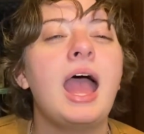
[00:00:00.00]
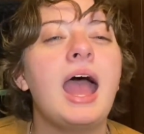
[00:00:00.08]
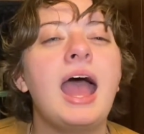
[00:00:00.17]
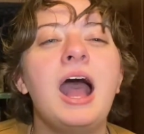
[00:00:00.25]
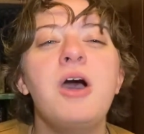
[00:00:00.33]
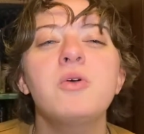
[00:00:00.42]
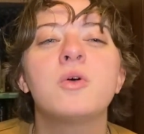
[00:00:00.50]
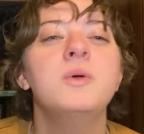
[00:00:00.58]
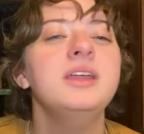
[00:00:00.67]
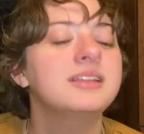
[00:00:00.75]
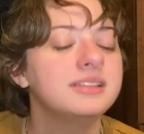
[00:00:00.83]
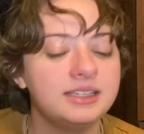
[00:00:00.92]
how
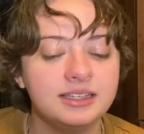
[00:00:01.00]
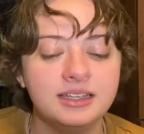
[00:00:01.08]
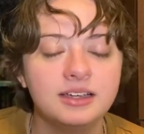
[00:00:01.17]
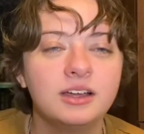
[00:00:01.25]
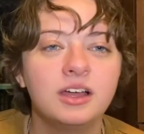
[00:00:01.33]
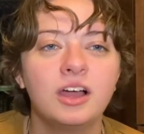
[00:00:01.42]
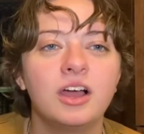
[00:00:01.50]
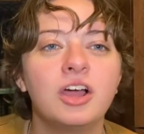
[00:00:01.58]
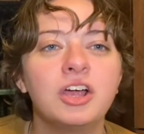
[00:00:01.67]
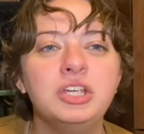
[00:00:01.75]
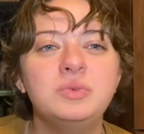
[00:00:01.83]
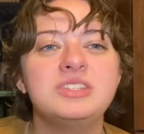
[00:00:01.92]
quickly
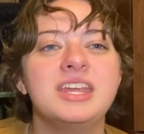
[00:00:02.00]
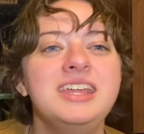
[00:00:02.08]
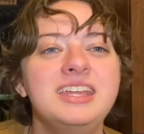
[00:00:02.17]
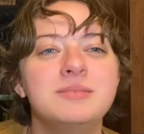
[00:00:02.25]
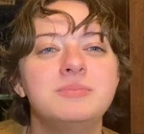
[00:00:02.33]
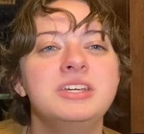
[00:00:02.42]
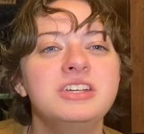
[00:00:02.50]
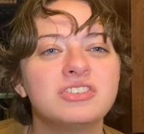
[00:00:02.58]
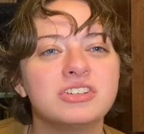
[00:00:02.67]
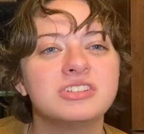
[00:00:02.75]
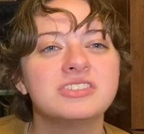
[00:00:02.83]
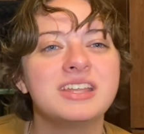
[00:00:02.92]
are you taking
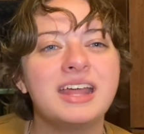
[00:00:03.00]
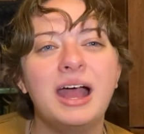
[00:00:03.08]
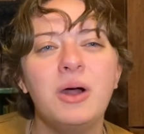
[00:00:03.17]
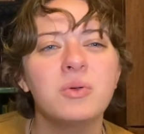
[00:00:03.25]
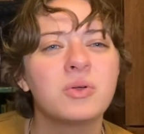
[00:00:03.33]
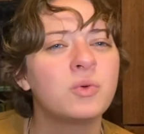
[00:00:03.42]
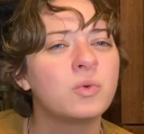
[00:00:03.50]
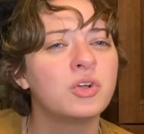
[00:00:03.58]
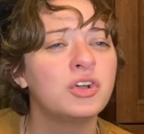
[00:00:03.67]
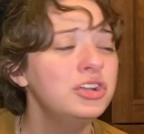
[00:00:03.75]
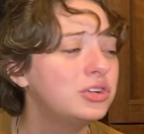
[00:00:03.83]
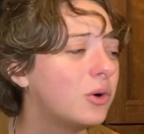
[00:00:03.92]
pictures, and how
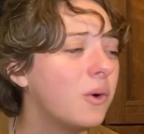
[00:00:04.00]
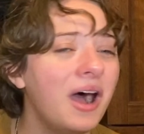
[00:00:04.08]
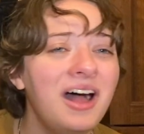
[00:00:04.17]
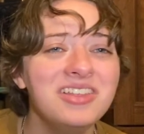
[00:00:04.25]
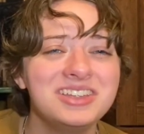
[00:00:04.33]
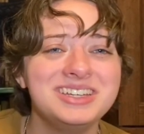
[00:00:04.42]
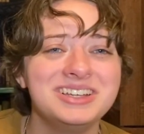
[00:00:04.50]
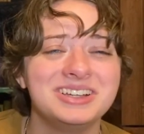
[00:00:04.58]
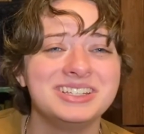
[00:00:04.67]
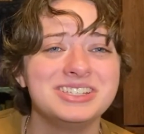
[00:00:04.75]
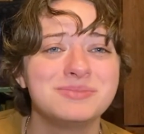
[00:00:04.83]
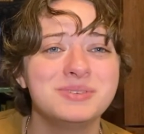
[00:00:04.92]
good quality
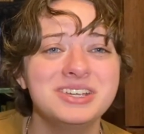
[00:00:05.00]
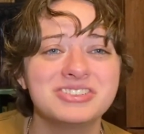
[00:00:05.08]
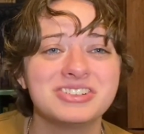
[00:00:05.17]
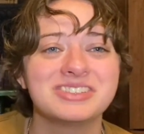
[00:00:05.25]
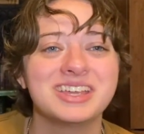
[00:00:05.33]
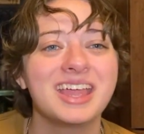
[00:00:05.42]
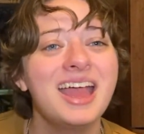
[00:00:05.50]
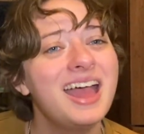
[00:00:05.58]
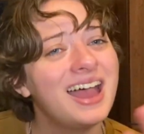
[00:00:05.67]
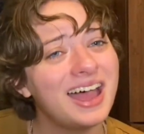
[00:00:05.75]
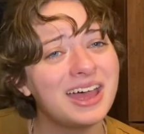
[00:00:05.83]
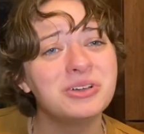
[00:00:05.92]
of these pictures? Like,
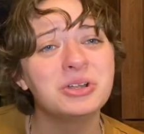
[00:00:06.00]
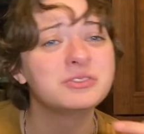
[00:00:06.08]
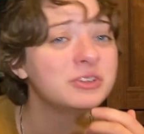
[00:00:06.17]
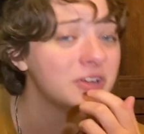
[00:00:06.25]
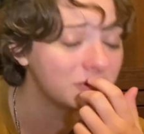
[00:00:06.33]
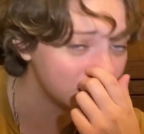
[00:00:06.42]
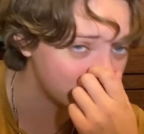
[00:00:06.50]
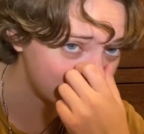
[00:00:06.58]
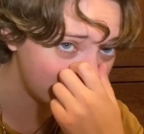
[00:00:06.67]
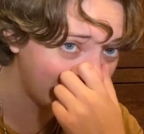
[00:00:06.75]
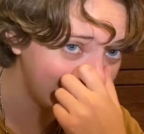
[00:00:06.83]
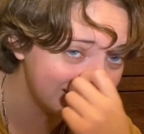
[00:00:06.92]
I don't know if you've ever
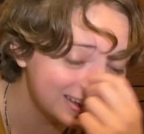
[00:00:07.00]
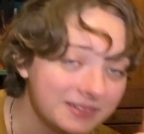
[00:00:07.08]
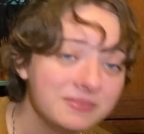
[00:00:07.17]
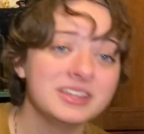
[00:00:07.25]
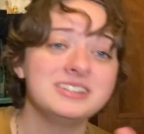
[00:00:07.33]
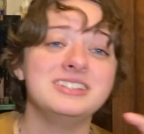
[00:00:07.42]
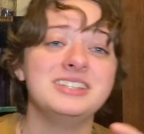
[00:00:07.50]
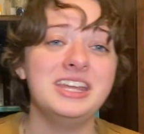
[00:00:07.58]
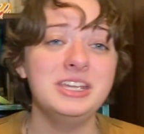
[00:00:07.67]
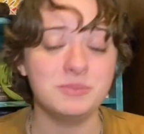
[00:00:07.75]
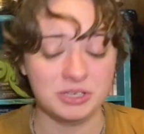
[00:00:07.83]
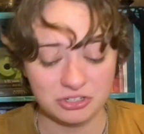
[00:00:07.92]
tried to
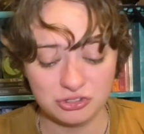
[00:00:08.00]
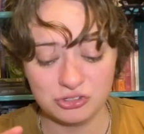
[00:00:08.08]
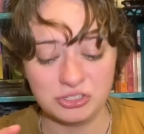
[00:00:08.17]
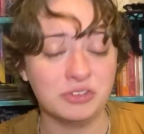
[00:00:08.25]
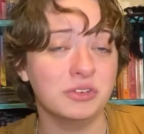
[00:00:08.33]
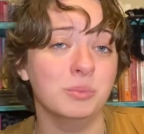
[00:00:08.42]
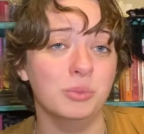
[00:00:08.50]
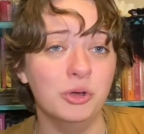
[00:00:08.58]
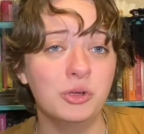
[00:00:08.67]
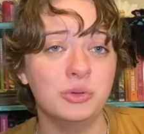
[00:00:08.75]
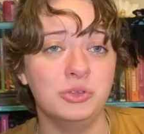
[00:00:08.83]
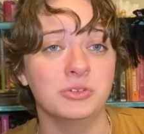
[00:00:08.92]
take pictures of a
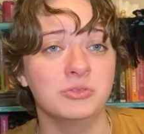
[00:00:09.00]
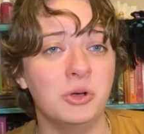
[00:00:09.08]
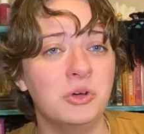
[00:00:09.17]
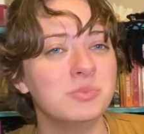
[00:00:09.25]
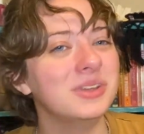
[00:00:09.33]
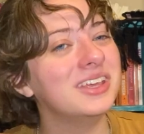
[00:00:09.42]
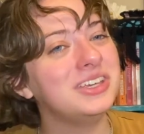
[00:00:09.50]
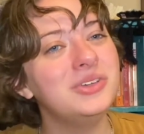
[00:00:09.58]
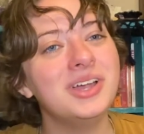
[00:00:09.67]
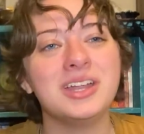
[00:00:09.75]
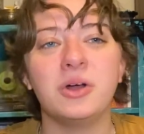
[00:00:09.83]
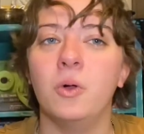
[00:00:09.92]
book with your phone, but like, you
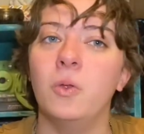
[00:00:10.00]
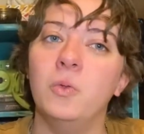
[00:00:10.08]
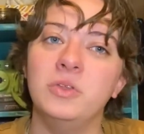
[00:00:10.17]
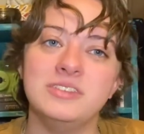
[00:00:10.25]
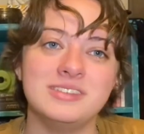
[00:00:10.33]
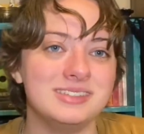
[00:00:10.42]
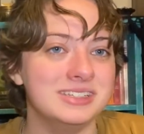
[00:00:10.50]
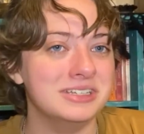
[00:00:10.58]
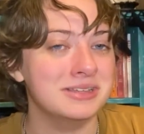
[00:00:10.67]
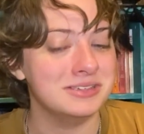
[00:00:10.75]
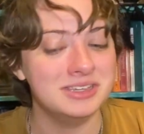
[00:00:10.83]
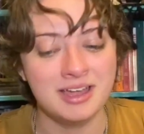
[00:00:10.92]
gotta hold it
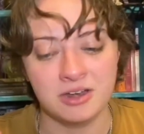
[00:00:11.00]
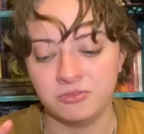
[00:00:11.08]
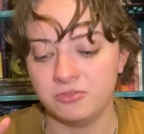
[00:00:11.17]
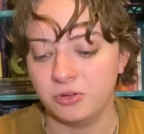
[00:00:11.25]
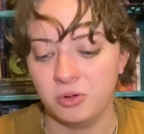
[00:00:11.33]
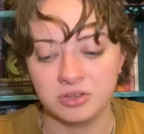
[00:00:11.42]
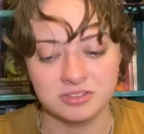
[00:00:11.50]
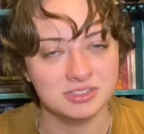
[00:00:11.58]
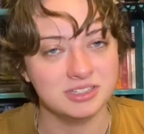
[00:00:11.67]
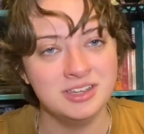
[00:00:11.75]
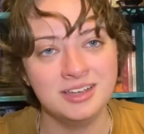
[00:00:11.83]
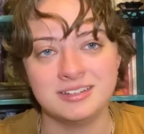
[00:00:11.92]
still, you gotta focus
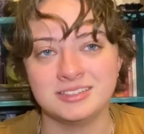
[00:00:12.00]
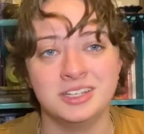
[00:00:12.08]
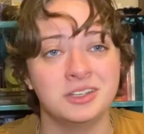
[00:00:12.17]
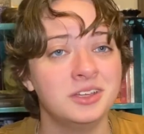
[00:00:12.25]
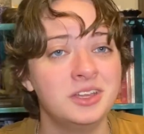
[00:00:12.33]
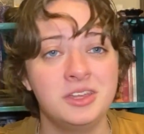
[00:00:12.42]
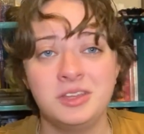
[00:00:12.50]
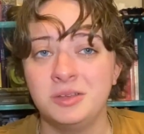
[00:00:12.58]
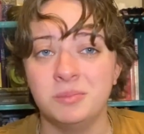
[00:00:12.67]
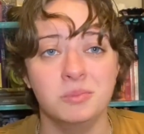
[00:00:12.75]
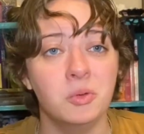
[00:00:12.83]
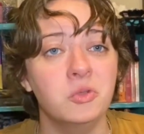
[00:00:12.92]
it, you gotta take
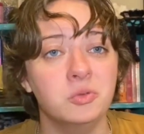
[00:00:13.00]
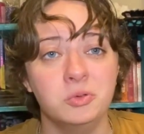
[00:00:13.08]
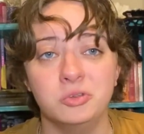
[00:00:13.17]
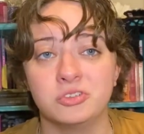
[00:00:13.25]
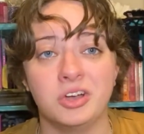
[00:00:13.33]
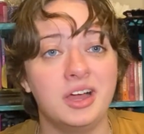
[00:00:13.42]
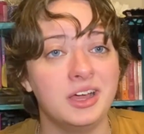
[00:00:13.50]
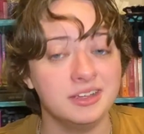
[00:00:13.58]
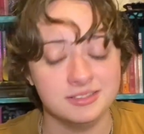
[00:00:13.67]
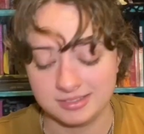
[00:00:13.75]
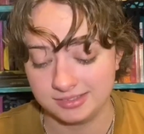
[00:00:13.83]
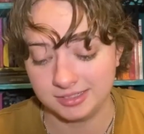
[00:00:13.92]
multiple
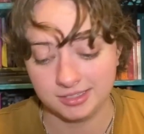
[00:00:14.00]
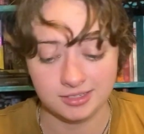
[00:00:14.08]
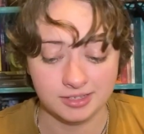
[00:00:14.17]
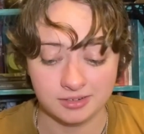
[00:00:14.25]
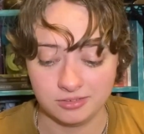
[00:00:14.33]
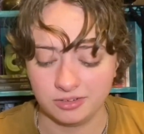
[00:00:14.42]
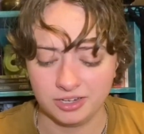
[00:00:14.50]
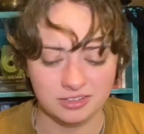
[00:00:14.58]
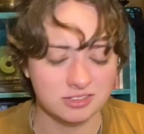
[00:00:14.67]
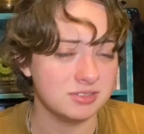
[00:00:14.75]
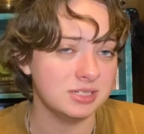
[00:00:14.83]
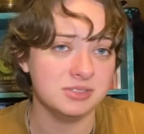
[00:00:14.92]
tries to like get it
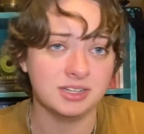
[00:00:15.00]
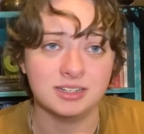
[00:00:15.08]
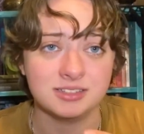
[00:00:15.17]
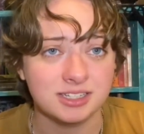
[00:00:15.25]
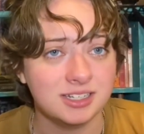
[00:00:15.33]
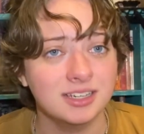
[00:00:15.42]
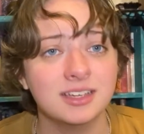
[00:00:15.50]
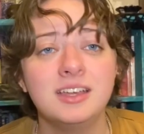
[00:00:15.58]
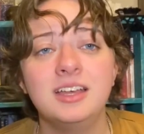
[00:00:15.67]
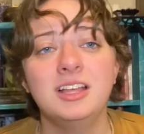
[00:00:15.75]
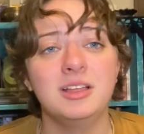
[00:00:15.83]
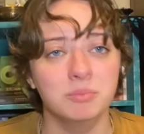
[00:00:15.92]
right. Sometimes you gotta take
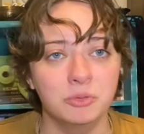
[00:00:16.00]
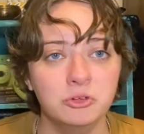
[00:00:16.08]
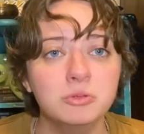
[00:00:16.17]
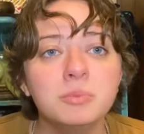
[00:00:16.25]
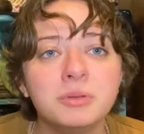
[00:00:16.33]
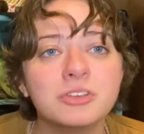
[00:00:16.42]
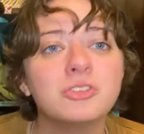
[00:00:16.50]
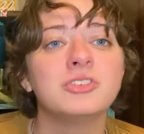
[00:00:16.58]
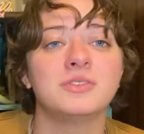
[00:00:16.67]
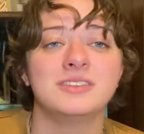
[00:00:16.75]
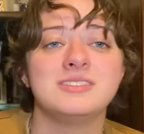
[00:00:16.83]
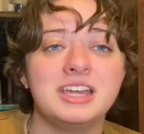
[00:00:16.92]
multiple pictures
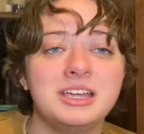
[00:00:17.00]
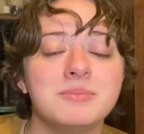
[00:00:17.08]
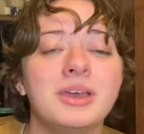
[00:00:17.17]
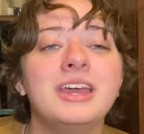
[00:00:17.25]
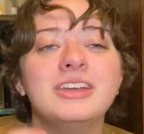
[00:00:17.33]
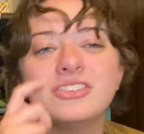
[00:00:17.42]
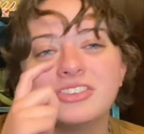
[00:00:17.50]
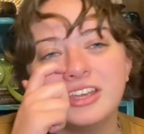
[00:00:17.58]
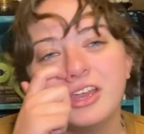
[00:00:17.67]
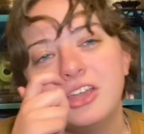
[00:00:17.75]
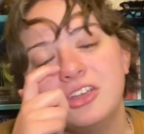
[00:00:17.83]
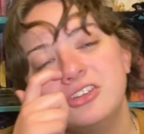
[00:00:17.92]
of the same page. It's
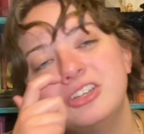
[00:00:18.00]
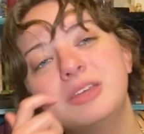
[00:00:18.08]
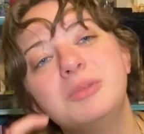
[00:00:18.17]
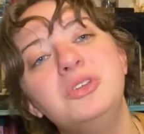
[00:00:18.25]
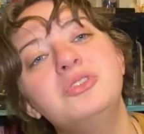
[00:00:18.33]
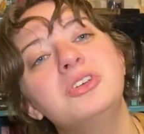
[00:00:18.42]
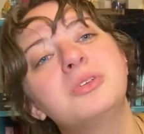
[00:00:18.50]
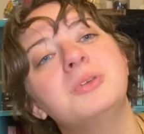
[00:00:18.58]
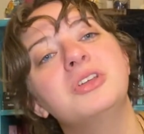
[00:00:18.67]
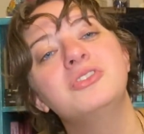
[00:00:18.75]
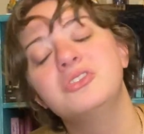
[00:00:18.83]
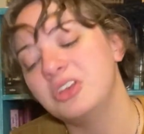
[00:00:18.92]
like, you're telling me you took
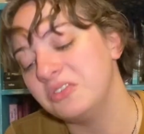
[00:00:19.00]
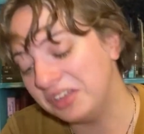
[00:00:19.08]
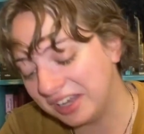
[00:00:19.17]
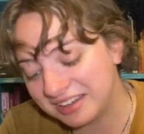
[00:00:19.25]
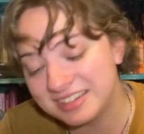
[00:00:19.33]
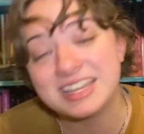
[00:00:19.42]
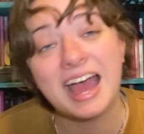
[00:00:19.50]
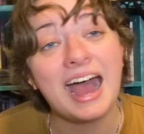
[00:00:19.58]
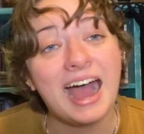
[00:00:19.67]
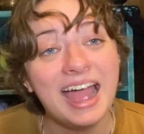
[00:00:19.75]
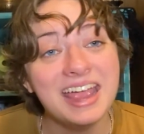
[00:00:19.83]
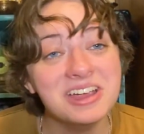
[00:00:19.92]
pictures of an
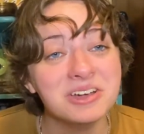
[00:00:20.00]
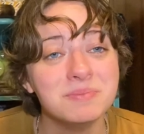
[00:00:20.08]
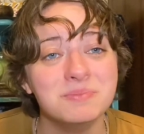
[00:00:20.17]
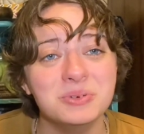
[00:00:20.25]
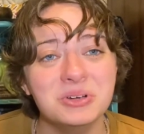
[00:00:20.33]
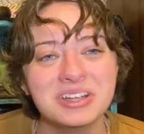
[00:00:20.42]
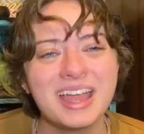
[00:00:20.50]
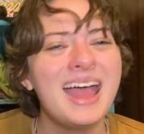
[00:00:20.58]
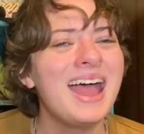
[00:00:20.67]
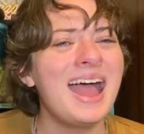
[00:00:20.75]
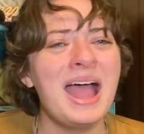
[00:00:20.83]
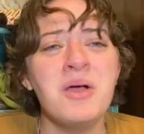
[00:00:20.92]
entire book?
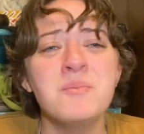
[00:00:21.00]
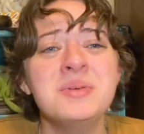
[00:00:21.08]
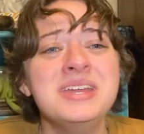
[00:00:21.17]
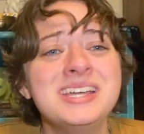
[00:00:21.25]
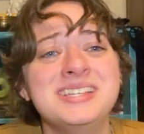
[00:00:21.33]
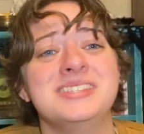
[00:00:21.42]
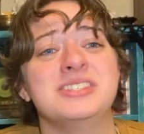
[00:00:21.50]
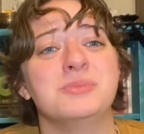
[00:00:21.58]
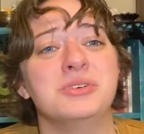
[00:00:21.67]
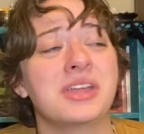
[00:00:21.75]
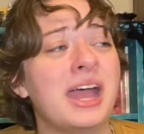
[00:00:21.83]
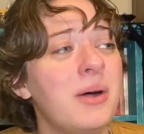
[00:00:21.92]
How big is this
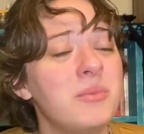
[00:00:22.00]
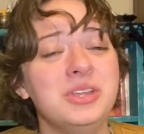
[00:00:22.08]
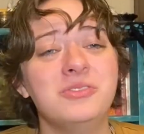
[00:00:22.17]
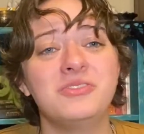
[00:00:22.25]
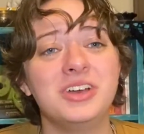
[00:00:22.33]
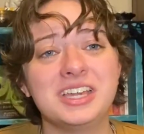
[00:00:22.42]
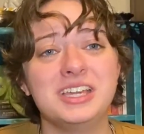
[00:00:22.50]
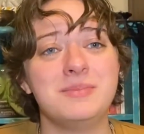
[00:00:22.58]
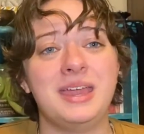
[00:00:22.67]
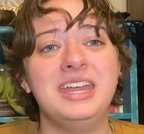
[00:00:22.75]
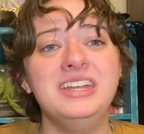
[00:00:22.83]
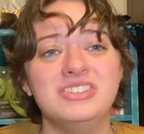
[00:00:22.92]
book? How many fucking
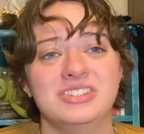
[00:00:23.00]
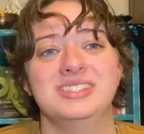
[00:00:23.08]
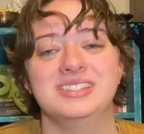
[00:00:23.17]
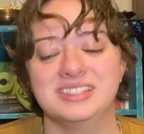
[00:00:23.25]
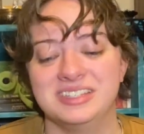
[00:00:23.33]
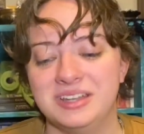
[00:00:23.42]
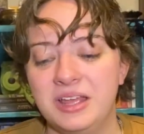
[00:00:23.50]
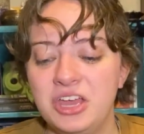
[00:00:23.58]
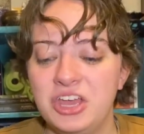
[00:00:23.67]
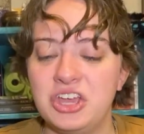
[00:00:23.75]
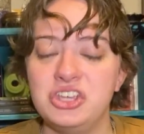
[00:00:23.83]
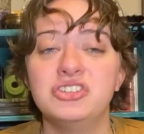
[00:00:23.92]
pages is it?
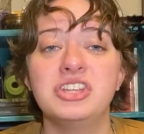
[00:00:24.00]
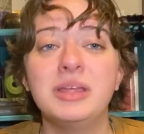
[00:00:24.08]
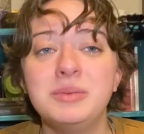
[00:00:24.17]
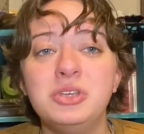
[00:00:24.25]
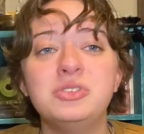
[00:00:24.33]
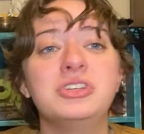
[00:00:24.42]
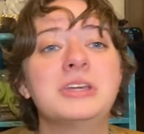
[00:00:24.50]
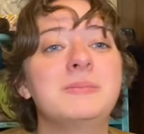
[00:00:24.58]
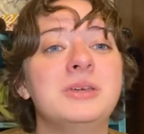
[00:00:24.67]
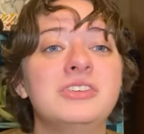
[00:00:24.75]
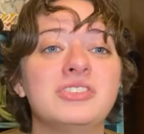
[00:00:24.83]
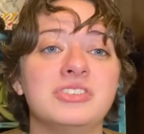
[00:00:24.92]
You're telling me you took
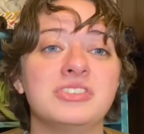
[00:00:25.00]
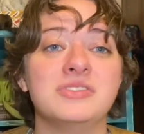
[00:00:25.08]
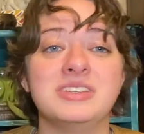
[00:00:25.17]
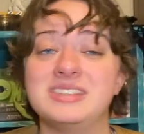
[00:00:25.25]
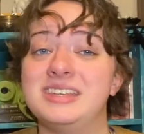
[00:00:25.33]
pictures of this